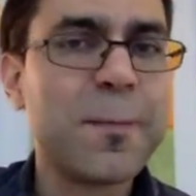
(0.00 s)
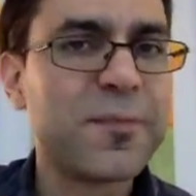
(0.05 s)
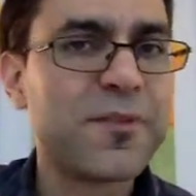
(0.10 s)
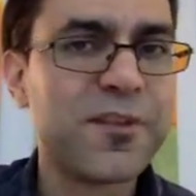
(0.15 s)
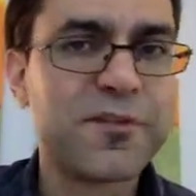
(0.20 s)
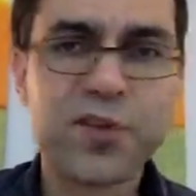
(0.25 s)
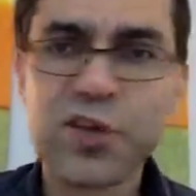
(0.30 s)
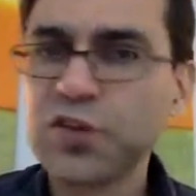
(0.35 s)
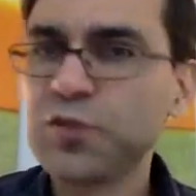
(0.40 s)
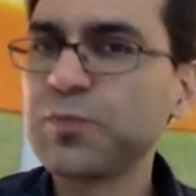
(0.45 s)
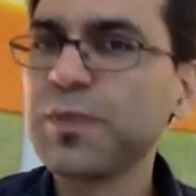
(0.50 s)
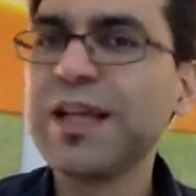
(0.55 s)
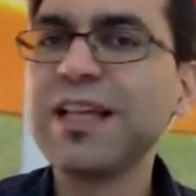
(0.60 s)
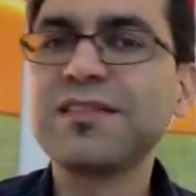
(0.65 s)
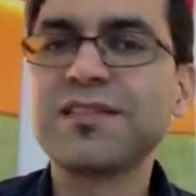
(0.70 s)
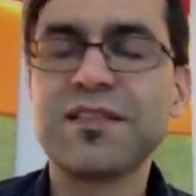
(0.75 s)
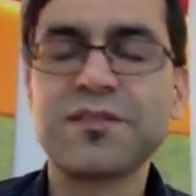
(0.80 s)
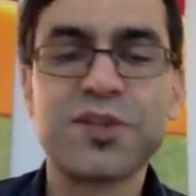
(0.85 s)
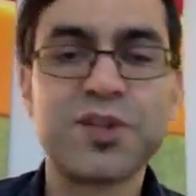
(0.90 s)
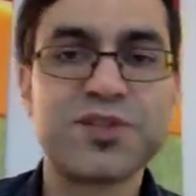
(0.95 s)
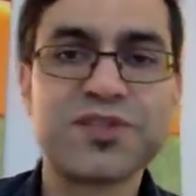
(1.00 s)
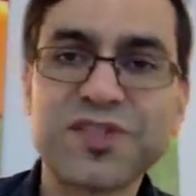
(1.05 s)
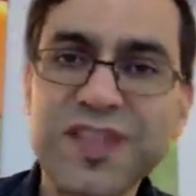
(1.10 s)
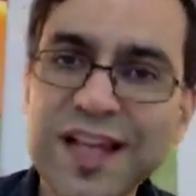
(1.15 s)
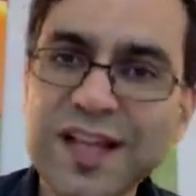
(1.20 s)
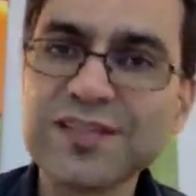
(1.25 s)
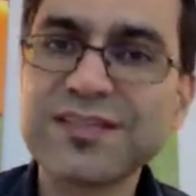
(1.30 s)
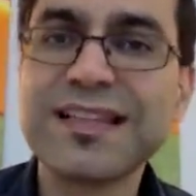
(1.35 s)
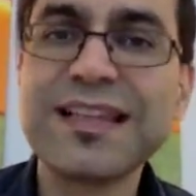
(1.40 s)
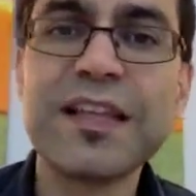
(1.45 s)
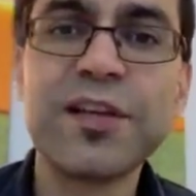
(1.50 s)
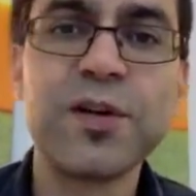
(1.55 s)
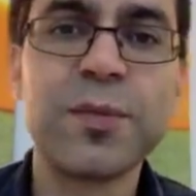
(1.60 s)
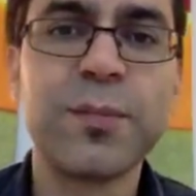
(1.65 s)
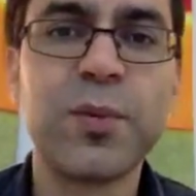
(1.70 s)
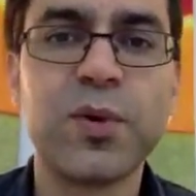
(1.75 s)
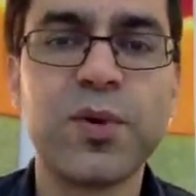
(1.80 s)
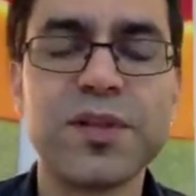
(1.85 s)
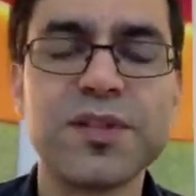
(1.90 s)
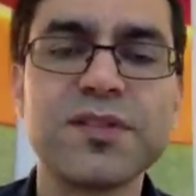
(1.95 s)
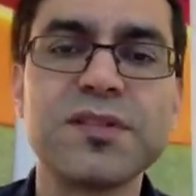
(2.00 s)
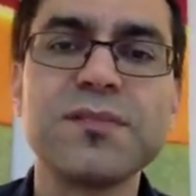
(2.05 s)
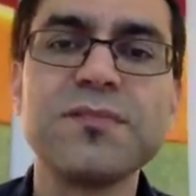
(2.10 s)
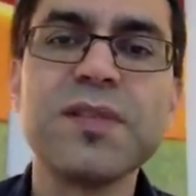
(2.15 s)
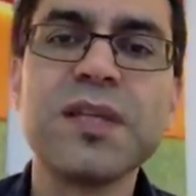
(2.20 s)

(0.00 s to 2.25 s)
The first place of your sales leaderboards,